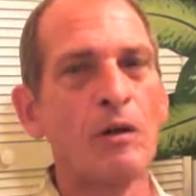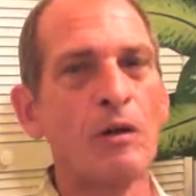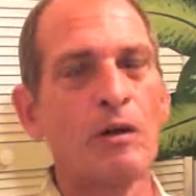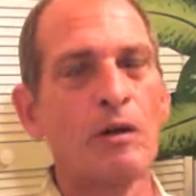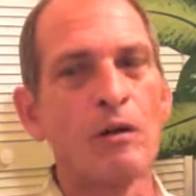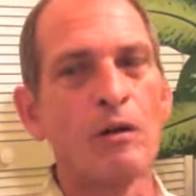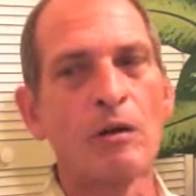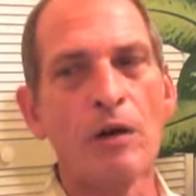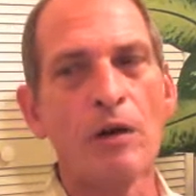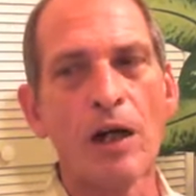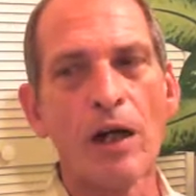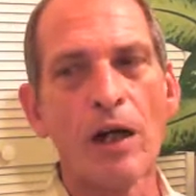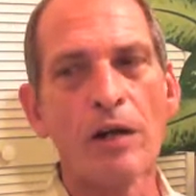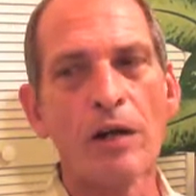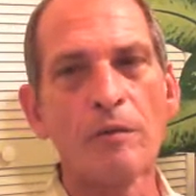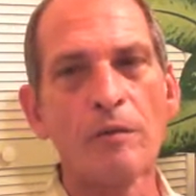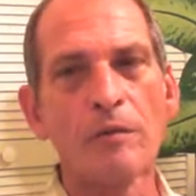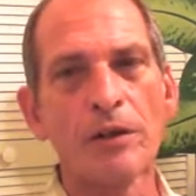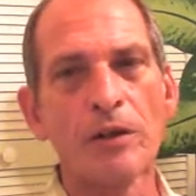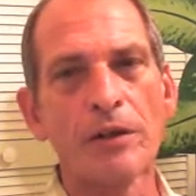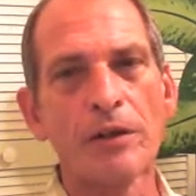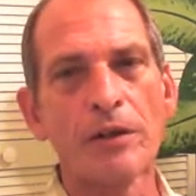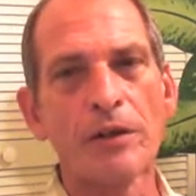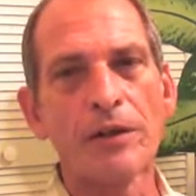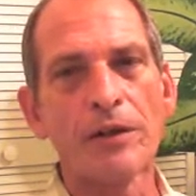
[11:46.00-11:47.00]
or
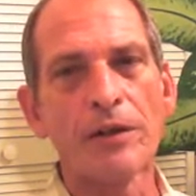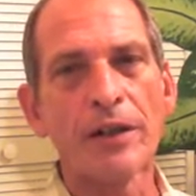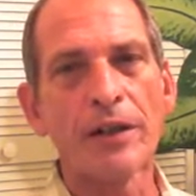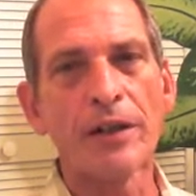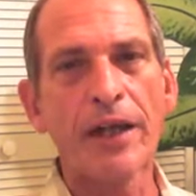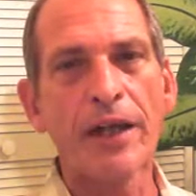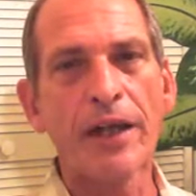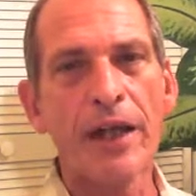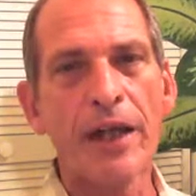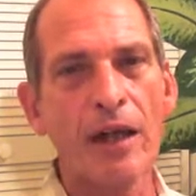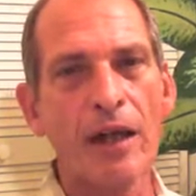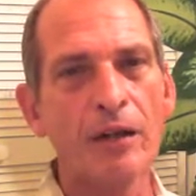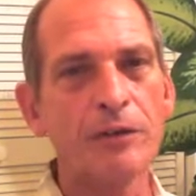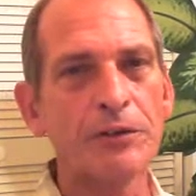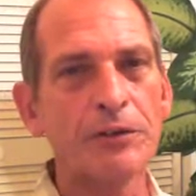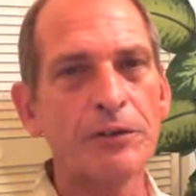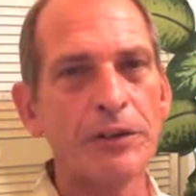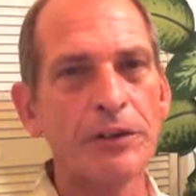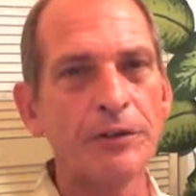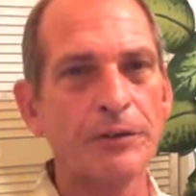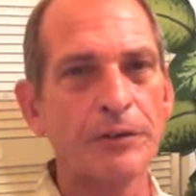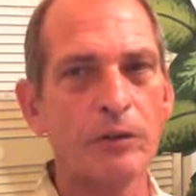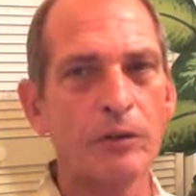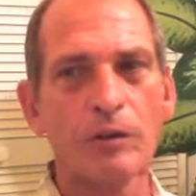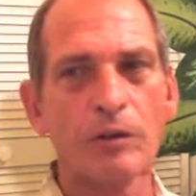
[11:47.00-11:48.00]
I'm an
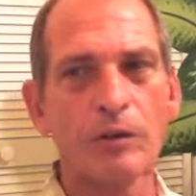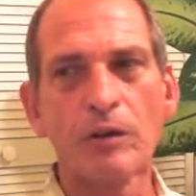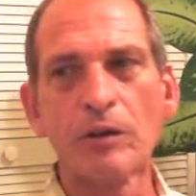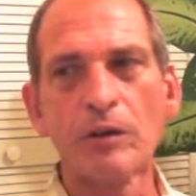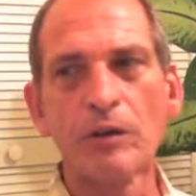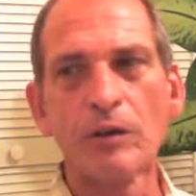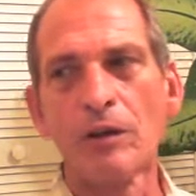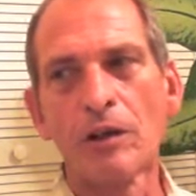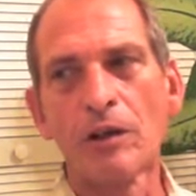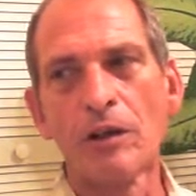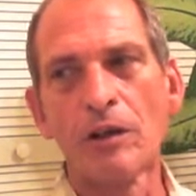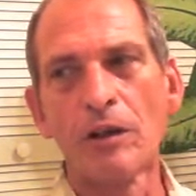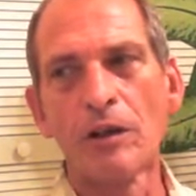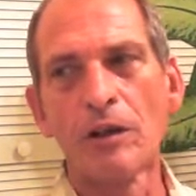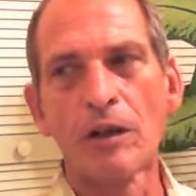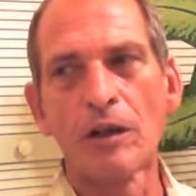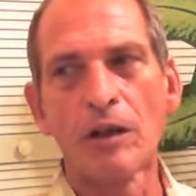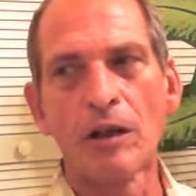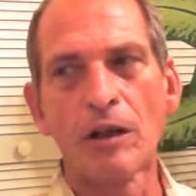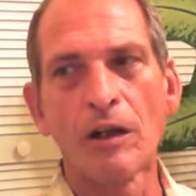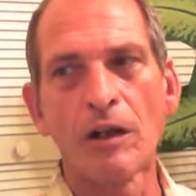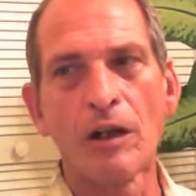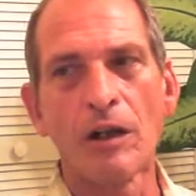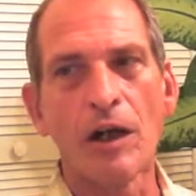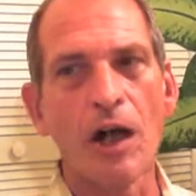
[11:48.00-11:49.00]
accountant, or
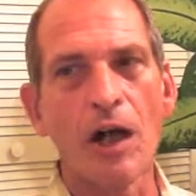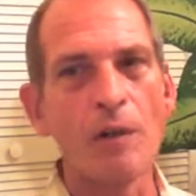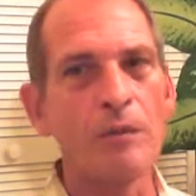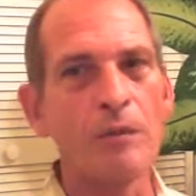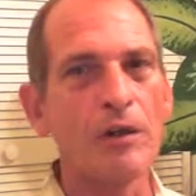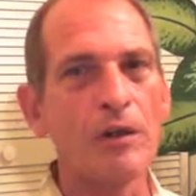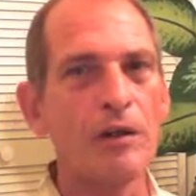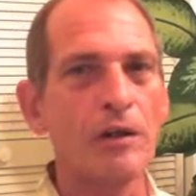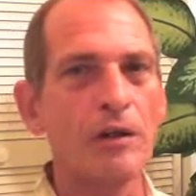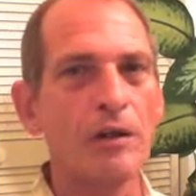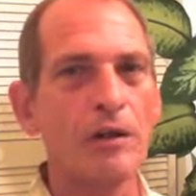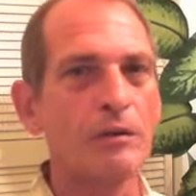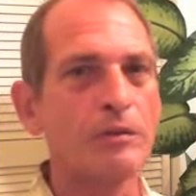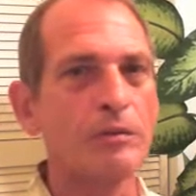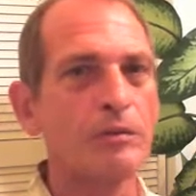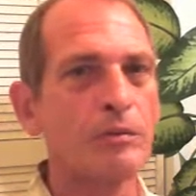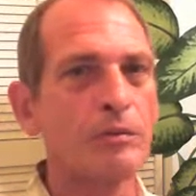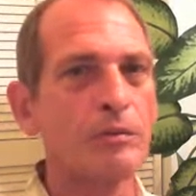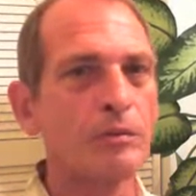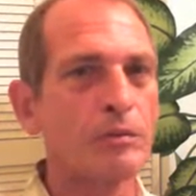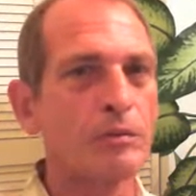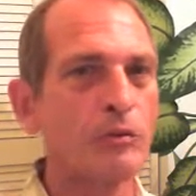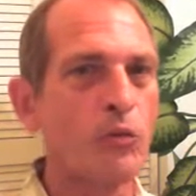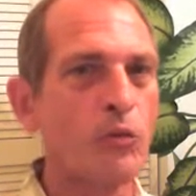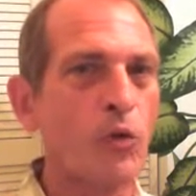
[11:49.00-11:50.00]
I'm a
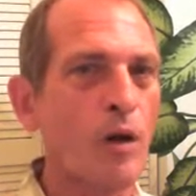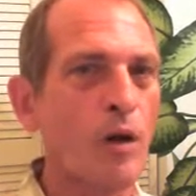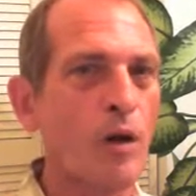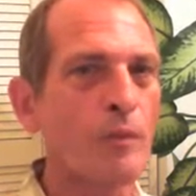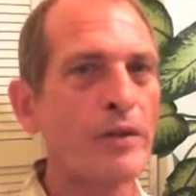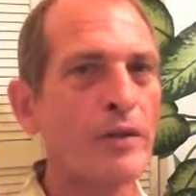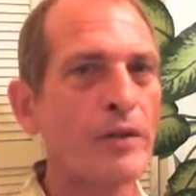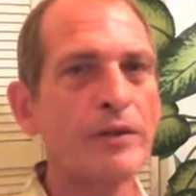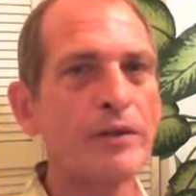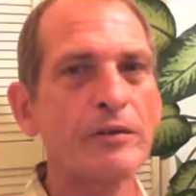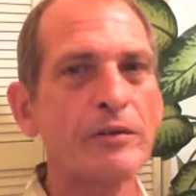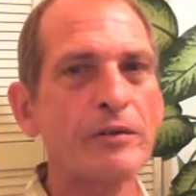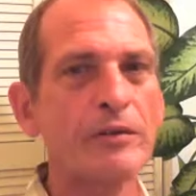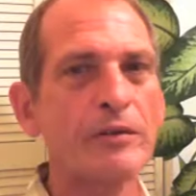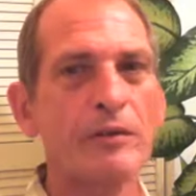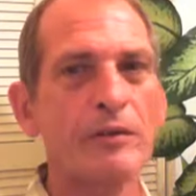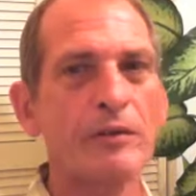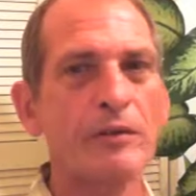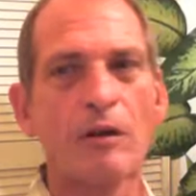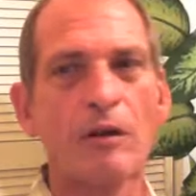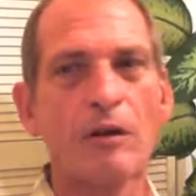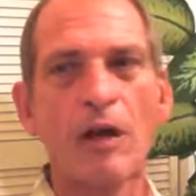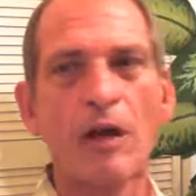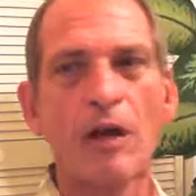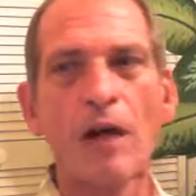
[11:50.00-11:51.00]
woman, or
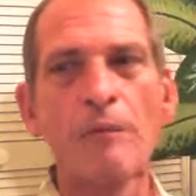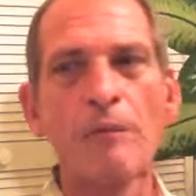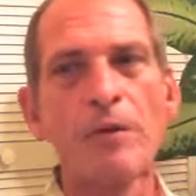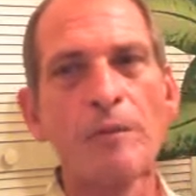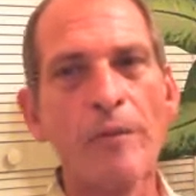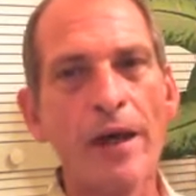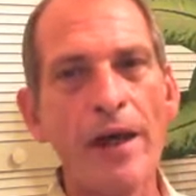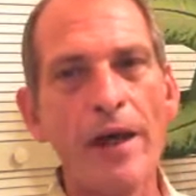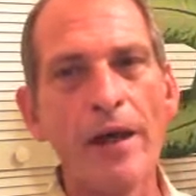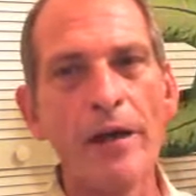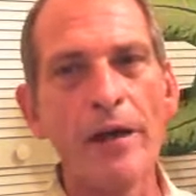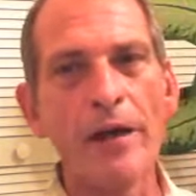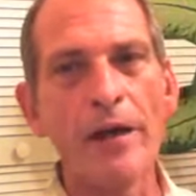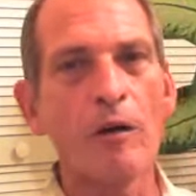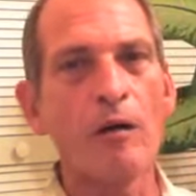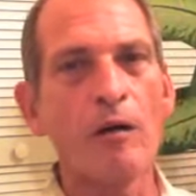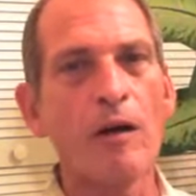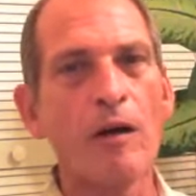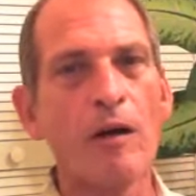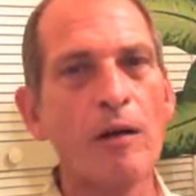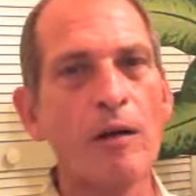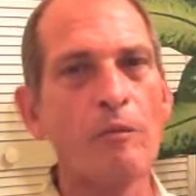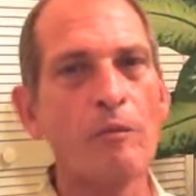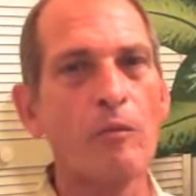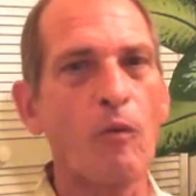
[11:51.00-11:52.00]
I'm a man, or
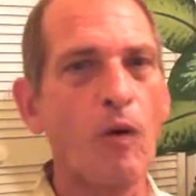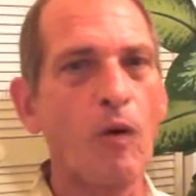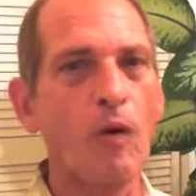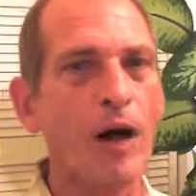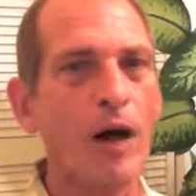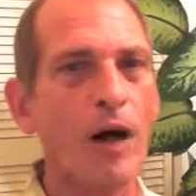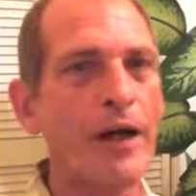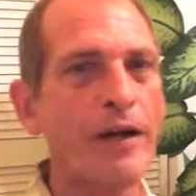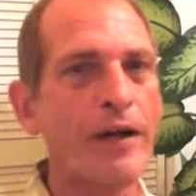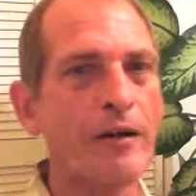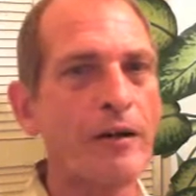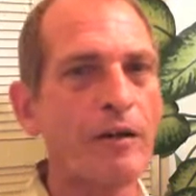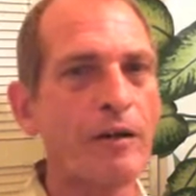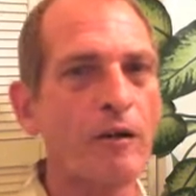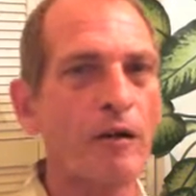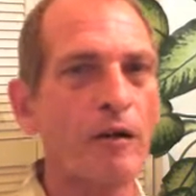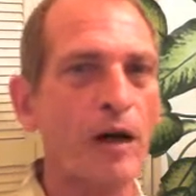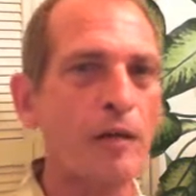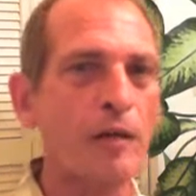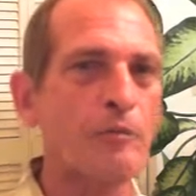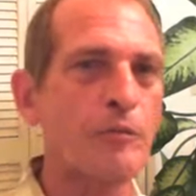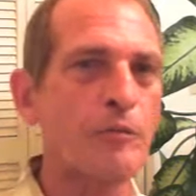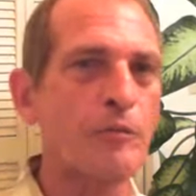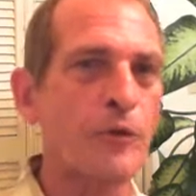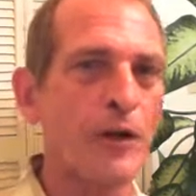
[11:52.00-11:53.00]
I'm white, or
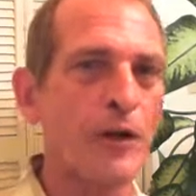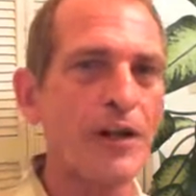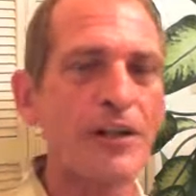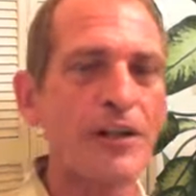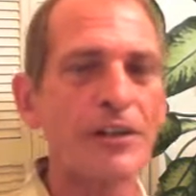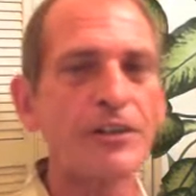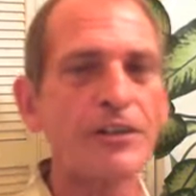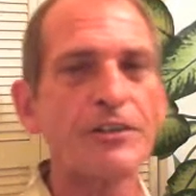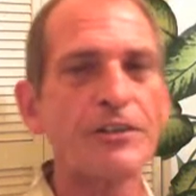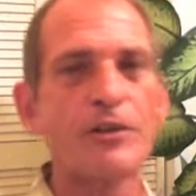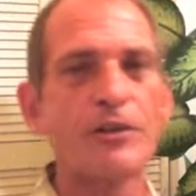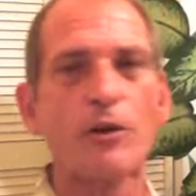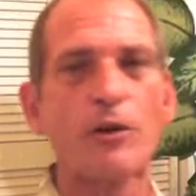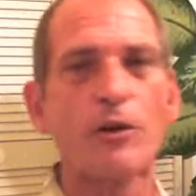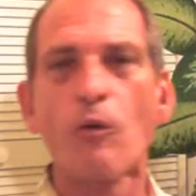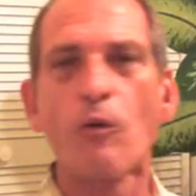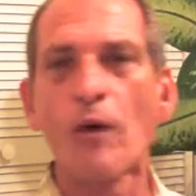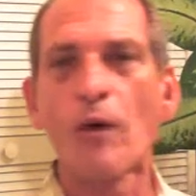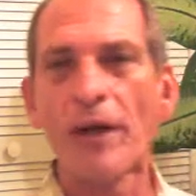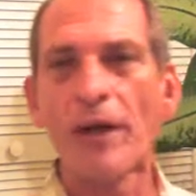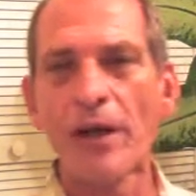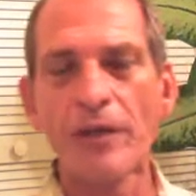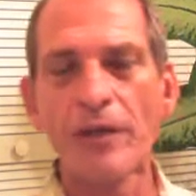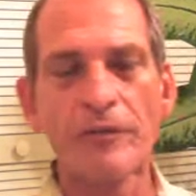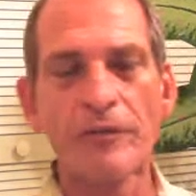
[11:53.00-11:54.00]
I'm British, or
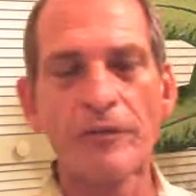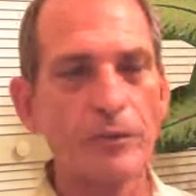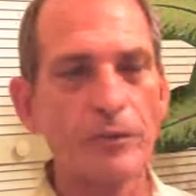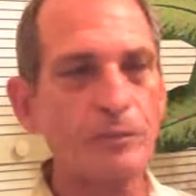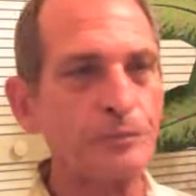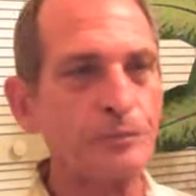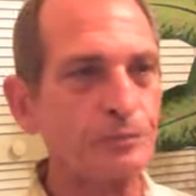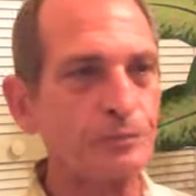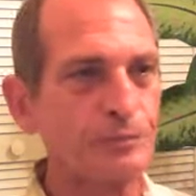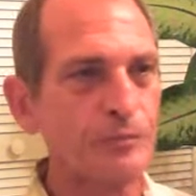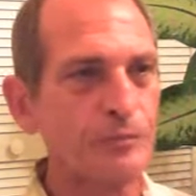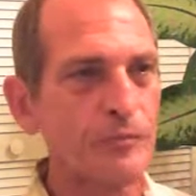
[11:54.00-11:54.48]
whatever,